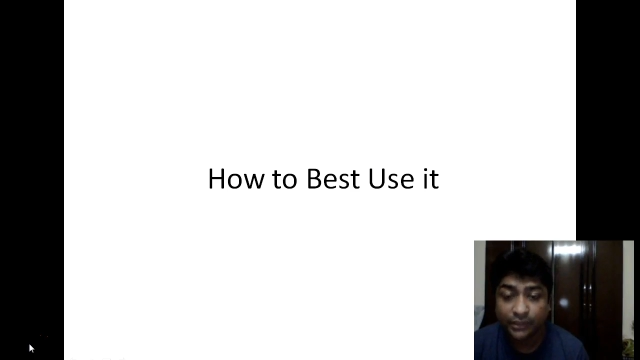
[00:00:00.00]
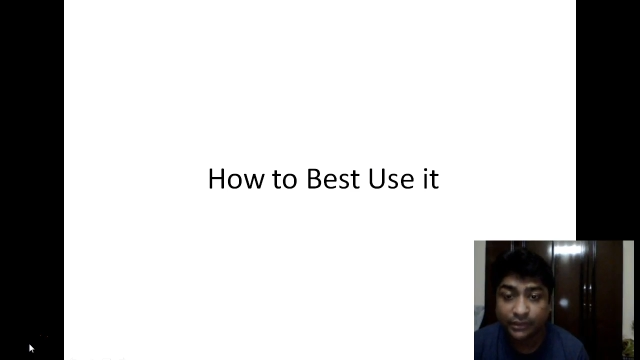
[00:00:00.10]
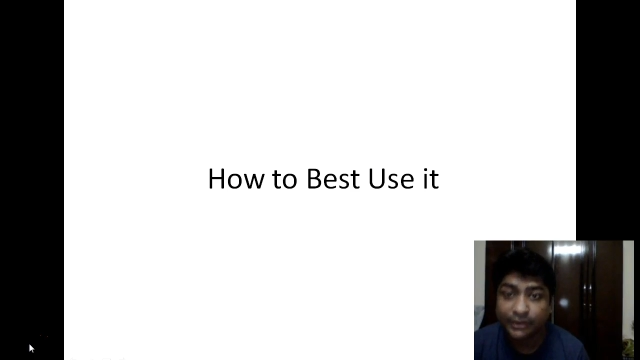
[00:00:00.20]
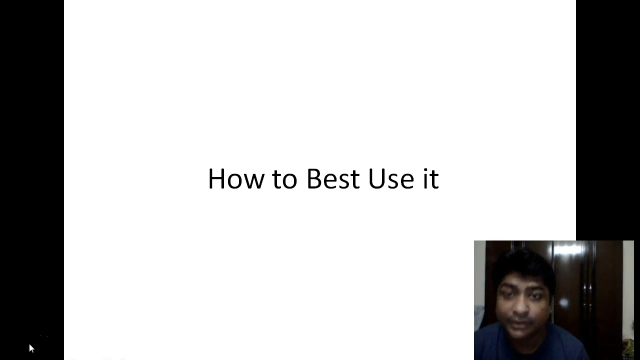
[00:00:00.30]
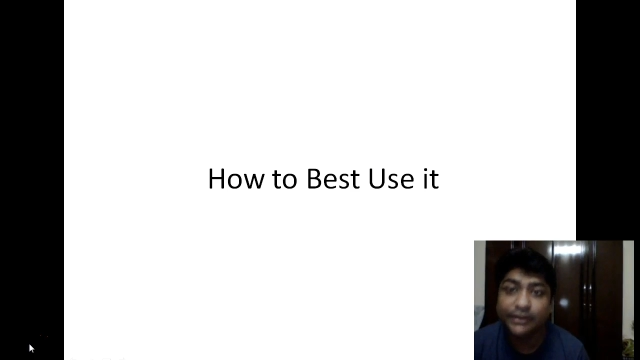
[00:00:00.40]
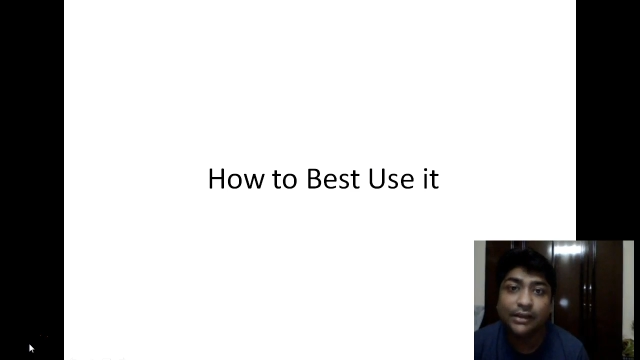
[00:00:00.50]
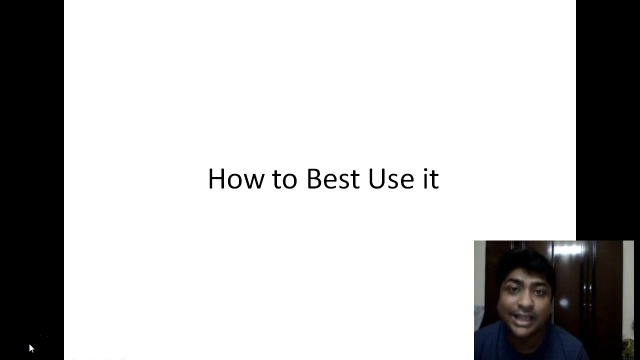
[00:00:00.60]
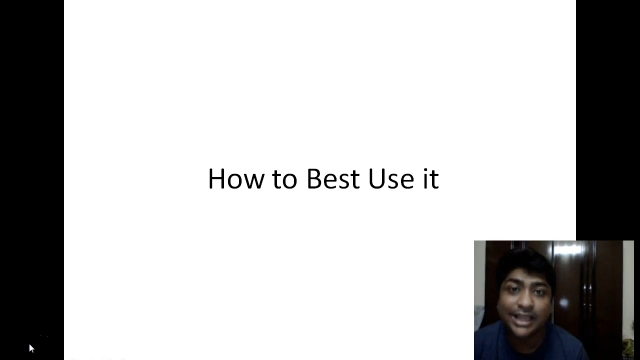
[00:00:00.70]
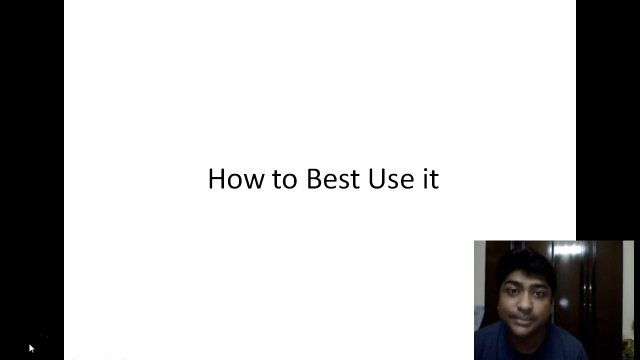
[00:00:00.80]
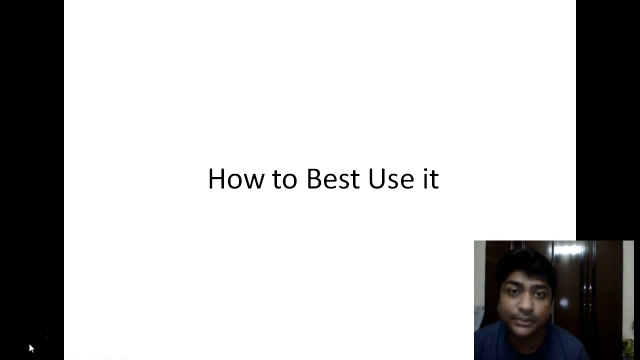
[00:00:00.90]
critical
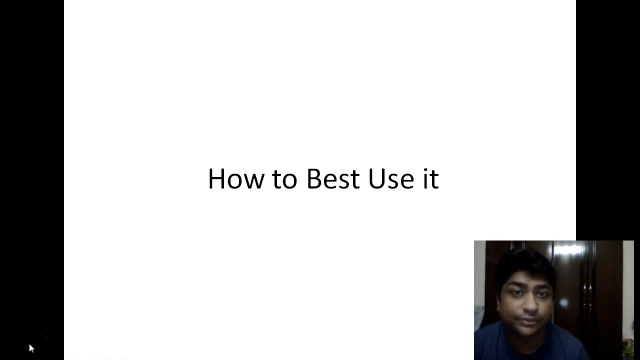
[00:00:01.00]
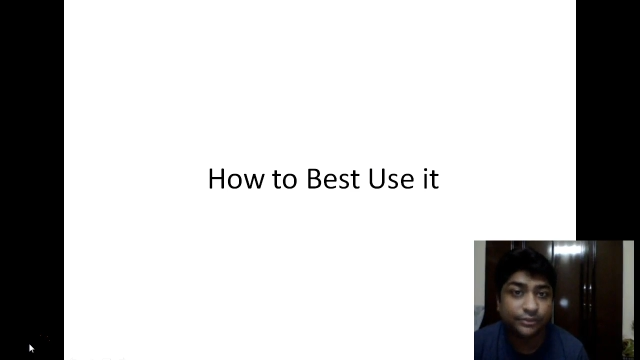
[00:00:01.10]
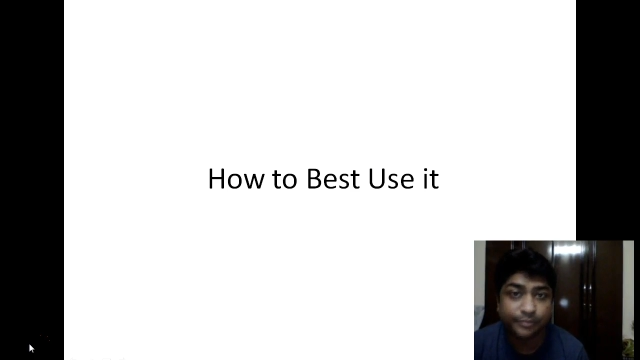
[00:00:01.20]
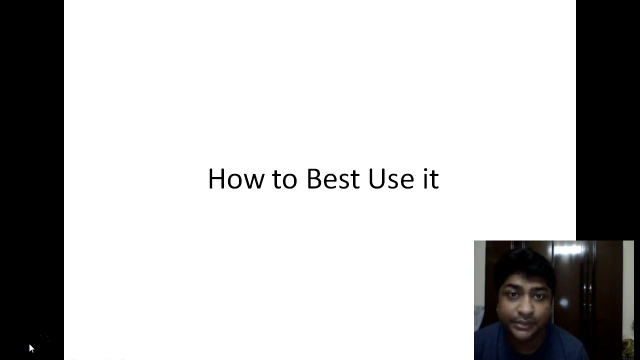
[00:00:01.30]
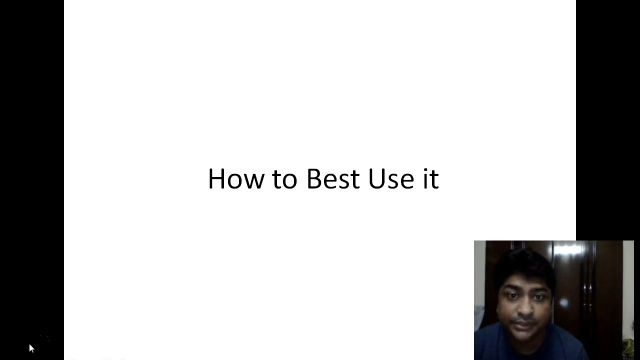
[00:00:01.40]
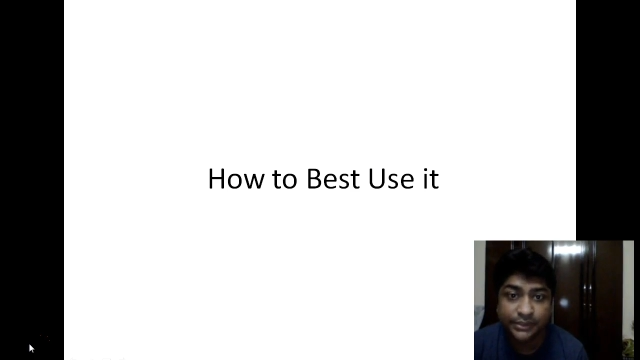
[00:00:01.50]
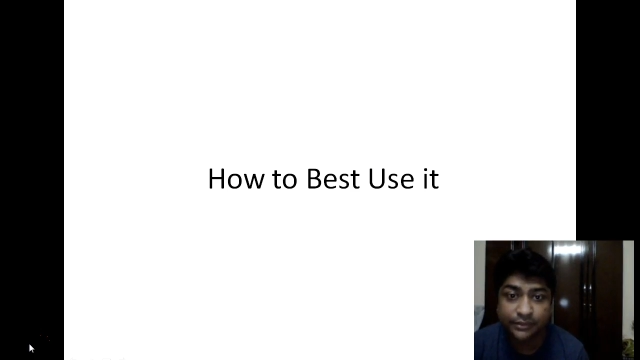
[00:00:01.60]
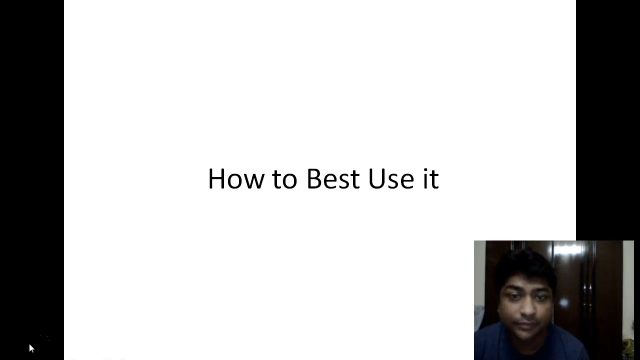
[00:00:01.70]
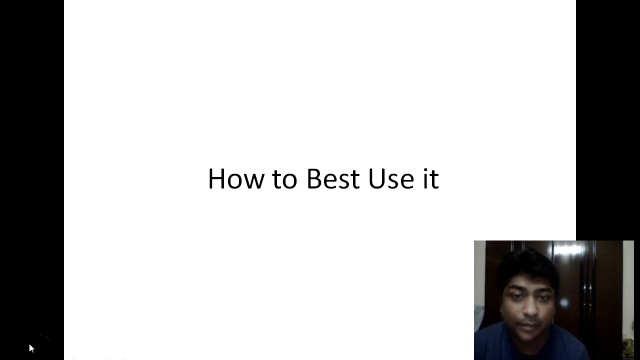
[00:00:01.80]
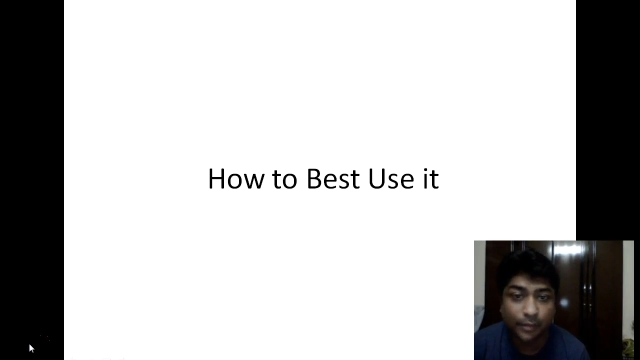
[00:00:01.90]
aspects of PG
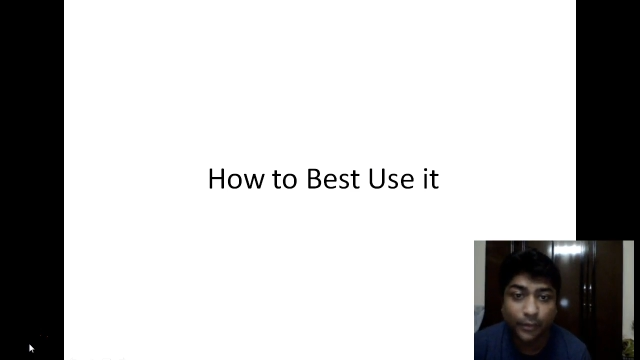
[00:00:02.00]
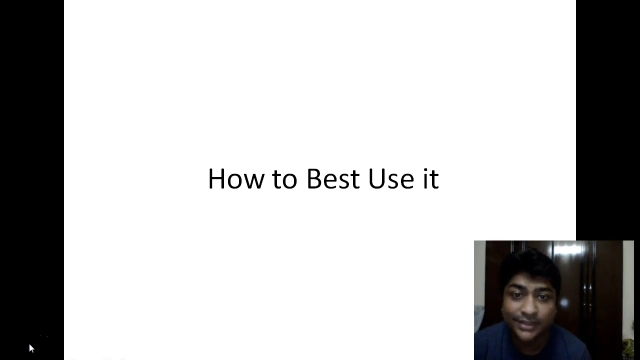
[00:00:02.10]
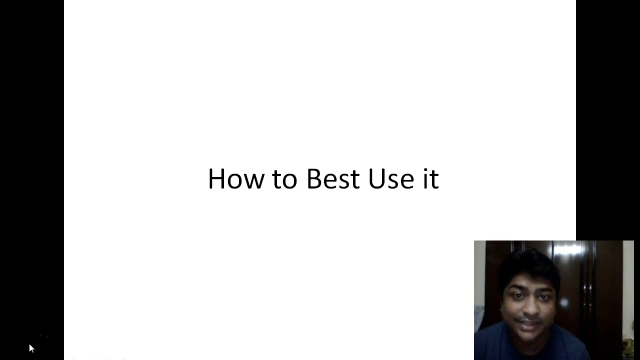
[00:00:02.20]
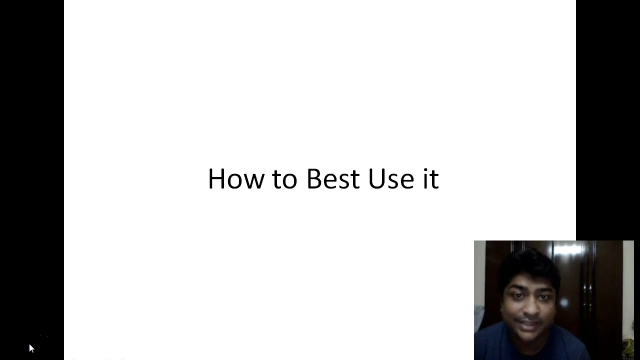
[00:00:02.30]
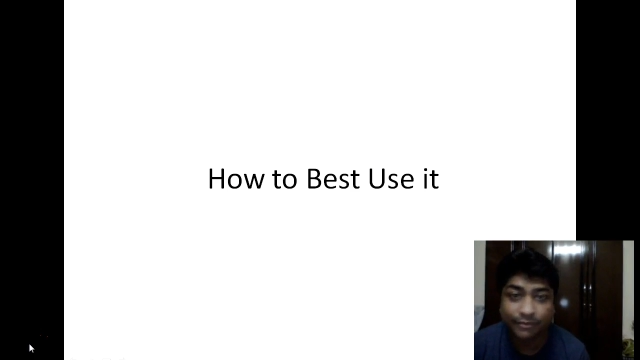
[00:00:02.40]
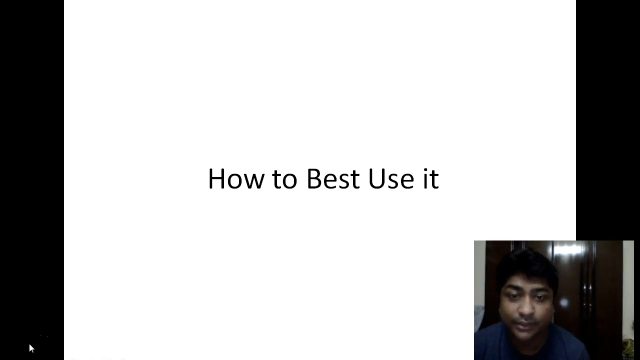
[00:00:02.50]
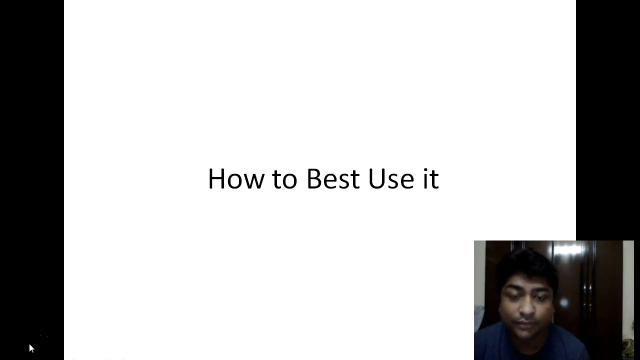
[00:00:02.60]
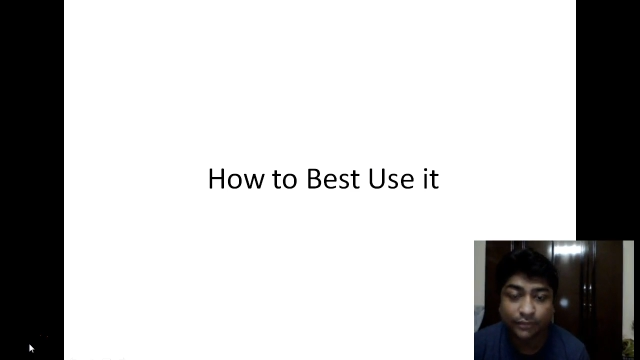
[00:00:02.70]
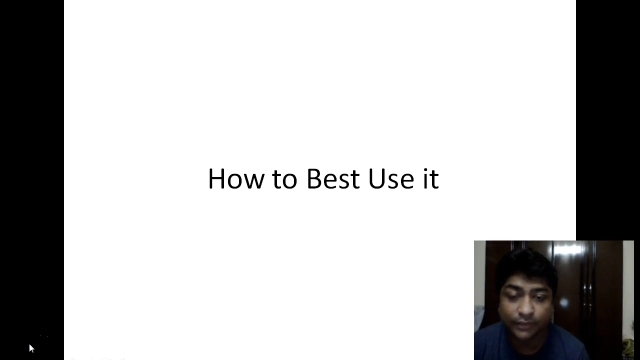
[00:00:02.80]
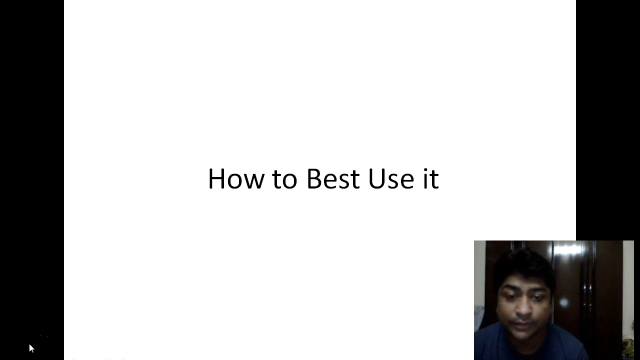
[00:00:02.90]
points have been
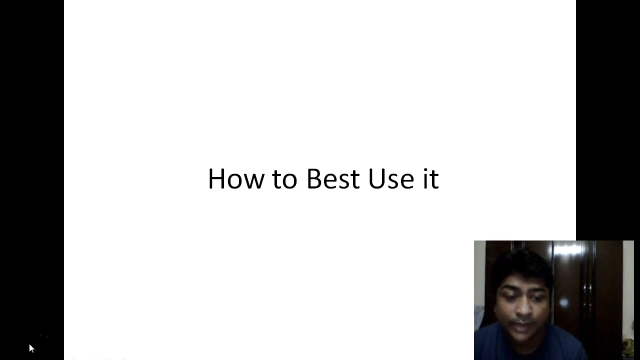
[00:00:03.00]
covered.